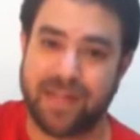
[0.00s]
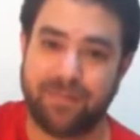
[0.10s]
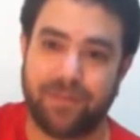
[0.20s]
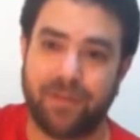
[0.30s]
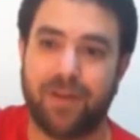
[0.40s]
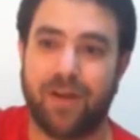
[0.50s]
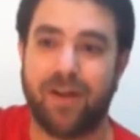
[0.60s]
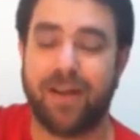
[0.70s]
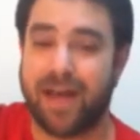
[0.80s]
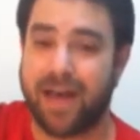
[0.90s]
example
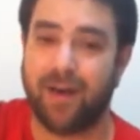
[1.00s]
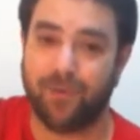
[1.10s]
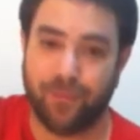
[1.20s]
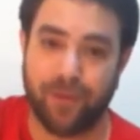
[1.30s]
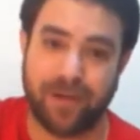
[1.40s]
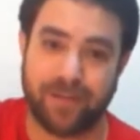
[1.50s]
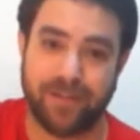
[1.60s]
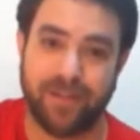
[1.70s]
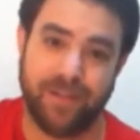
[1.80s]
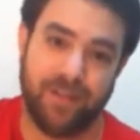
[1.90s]
on how
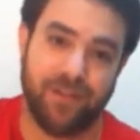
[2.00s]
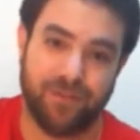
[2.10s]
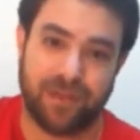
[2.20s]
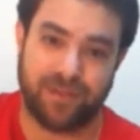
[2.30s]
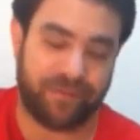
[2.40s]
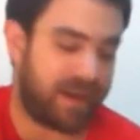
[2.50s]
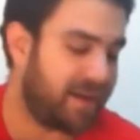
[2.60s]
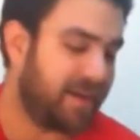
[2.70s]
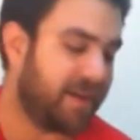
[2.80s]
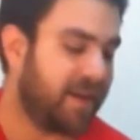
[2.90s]
quickly you can
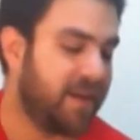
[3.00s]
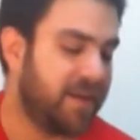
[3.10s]
find it.